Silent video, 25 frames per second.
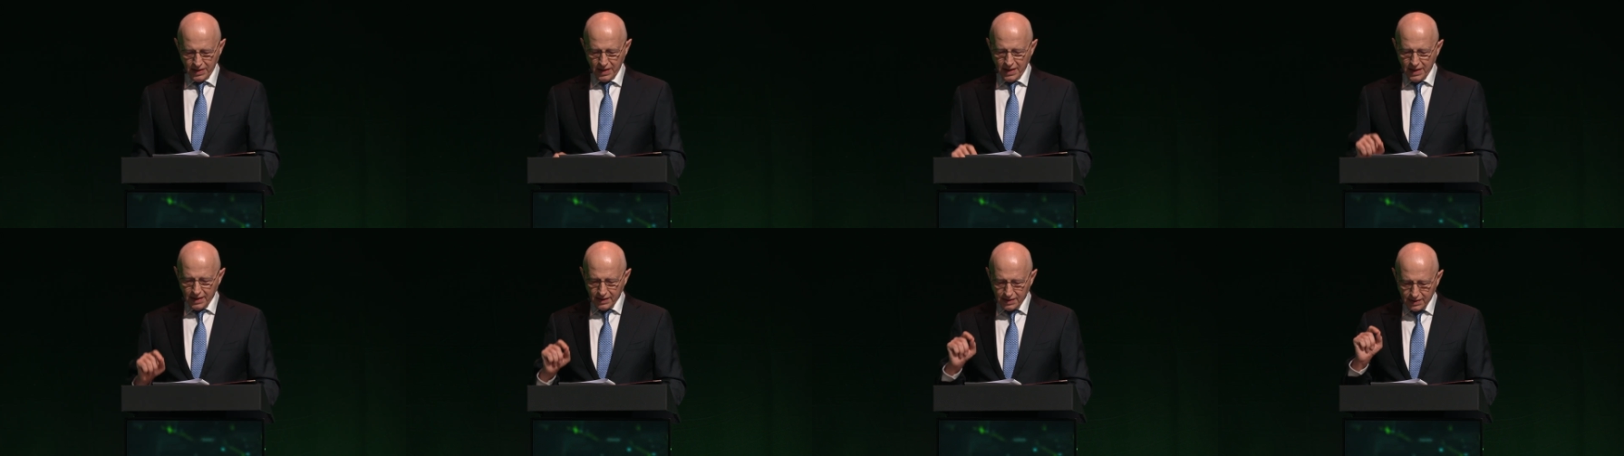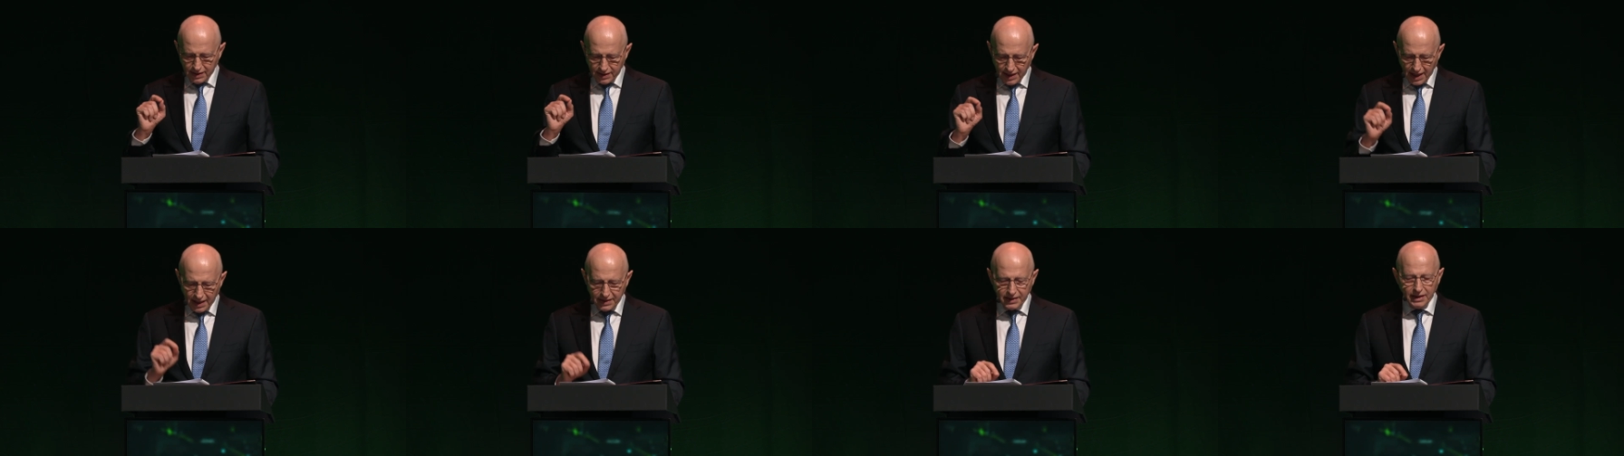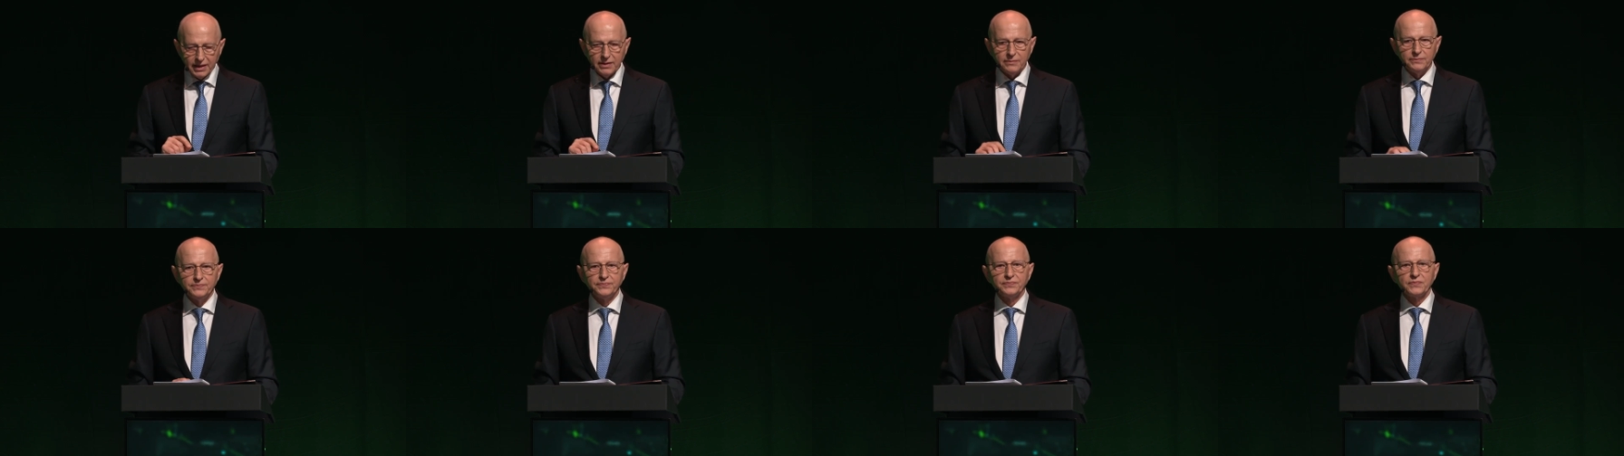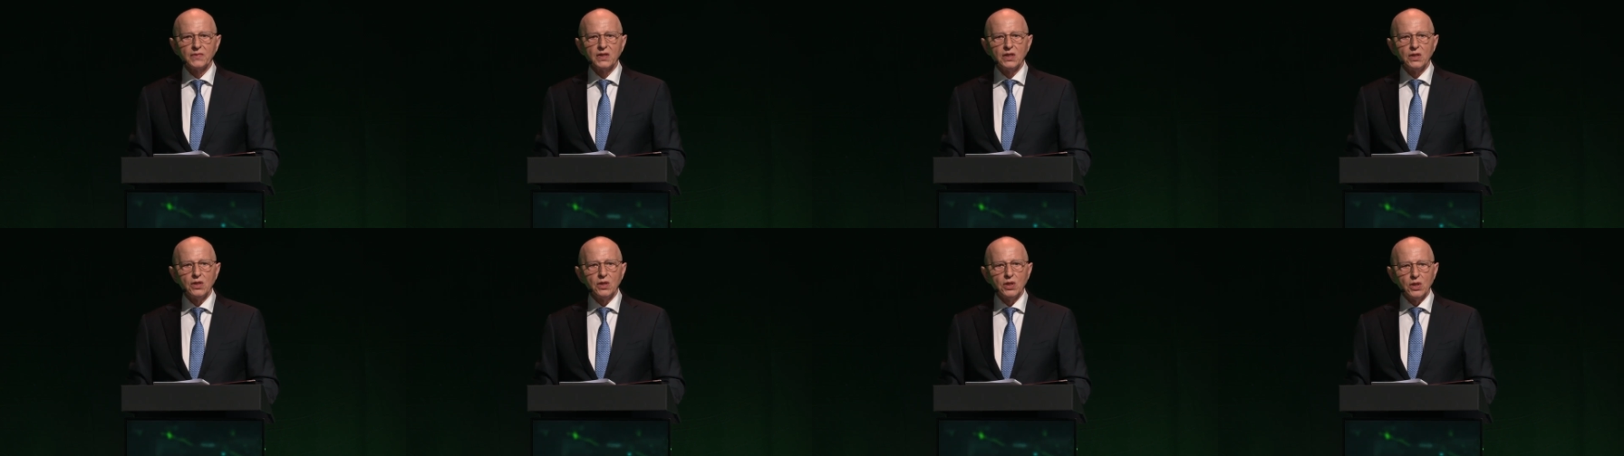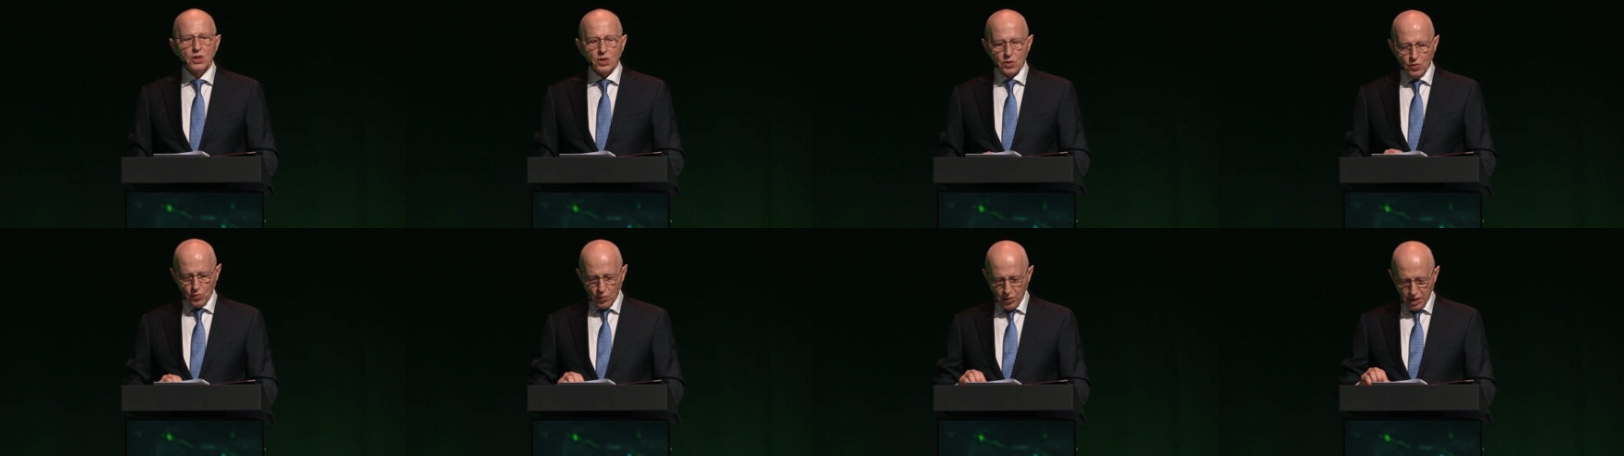Together,
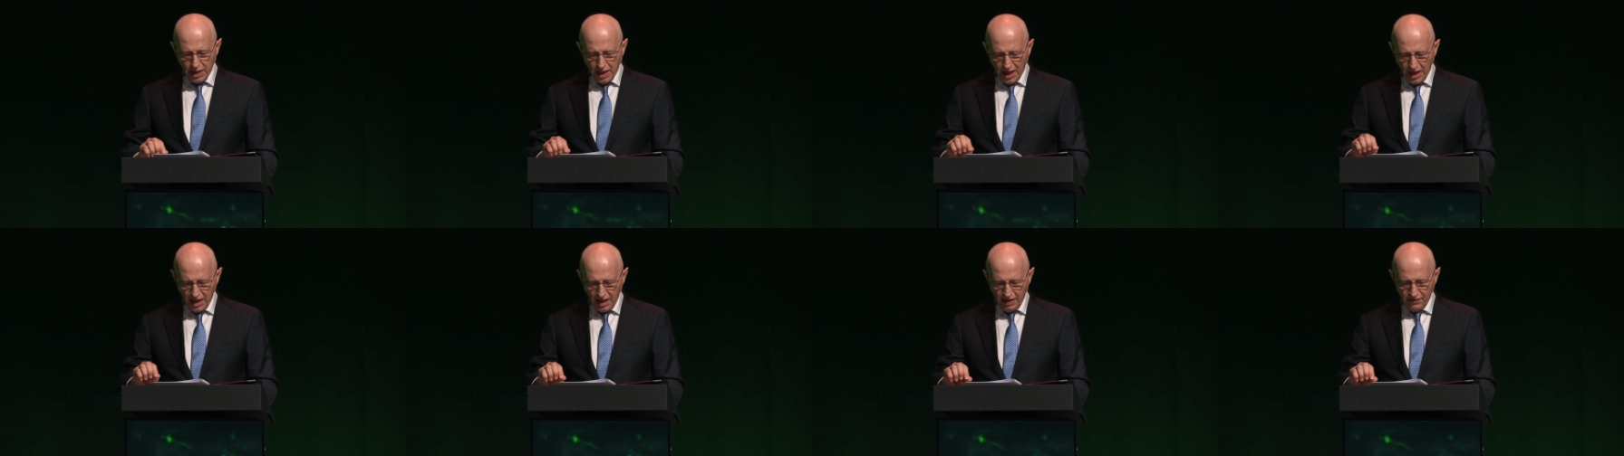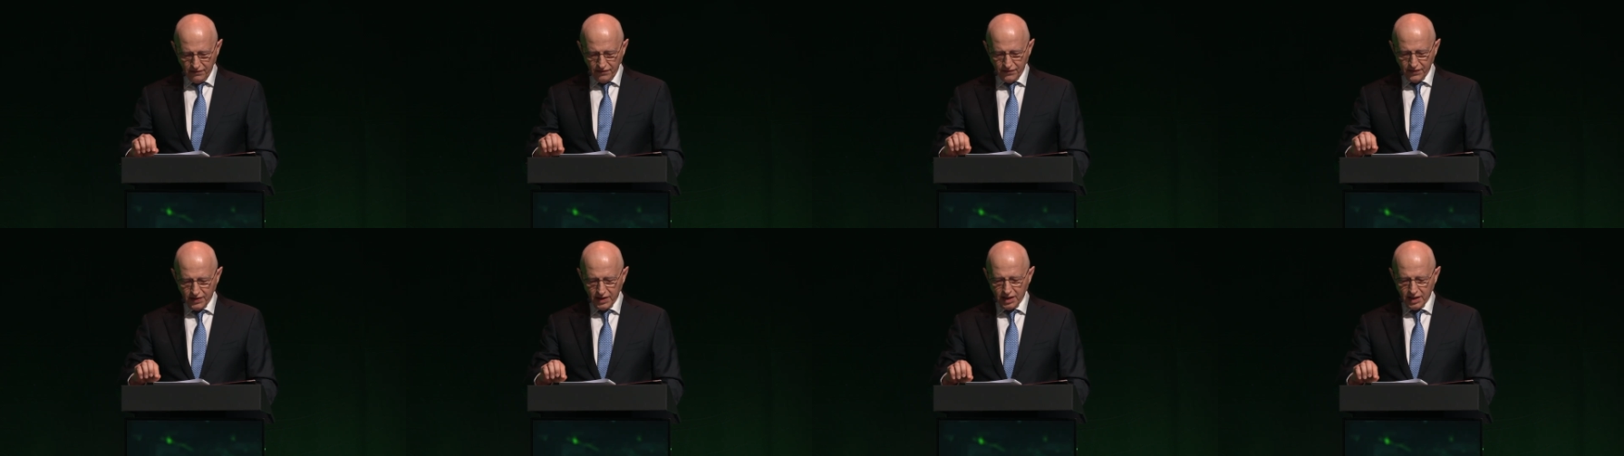we have